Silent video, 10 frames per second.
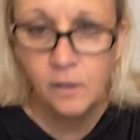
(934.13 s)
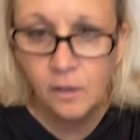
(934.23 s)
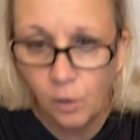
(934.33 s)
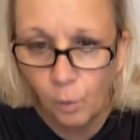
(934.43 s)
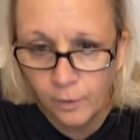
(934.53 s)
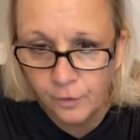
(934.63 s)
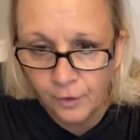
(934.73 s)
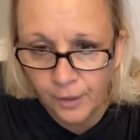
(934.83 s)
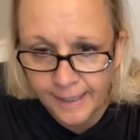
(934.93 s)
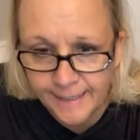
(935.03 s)
Lord,
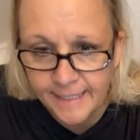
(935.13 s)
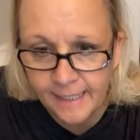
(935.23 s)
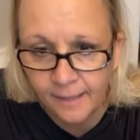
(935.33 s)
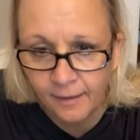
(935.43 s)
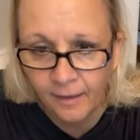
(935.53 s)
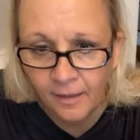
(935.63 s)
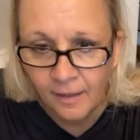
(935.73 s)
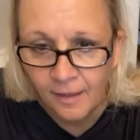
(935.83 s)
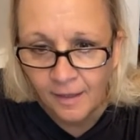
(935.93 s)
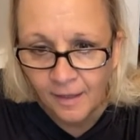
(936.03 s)
crazy.
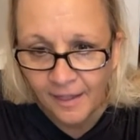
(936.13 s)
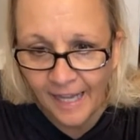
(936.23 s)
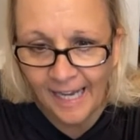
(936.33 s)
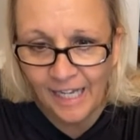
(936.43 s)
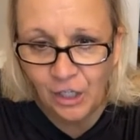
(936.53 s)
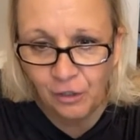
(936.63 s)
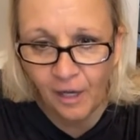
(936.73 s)
Thank you,